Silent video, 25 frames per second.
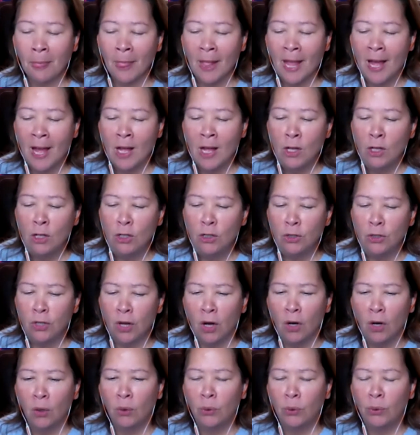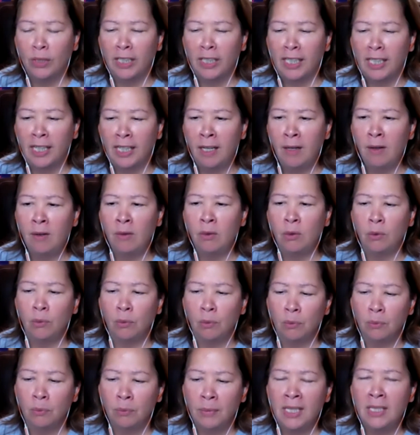yeah so he didn't
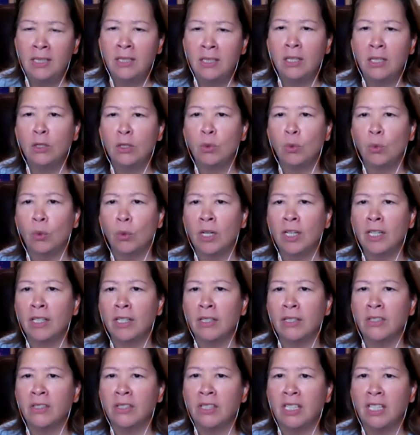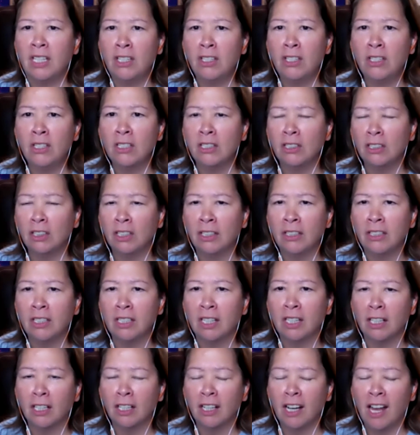mince his words he just looked at
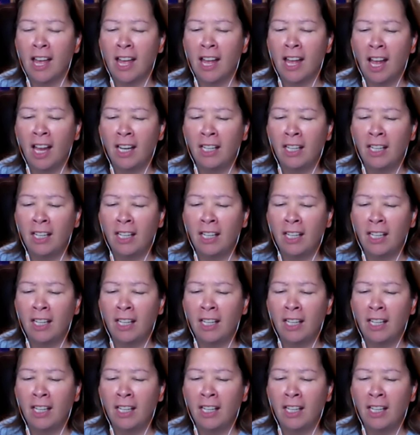her and,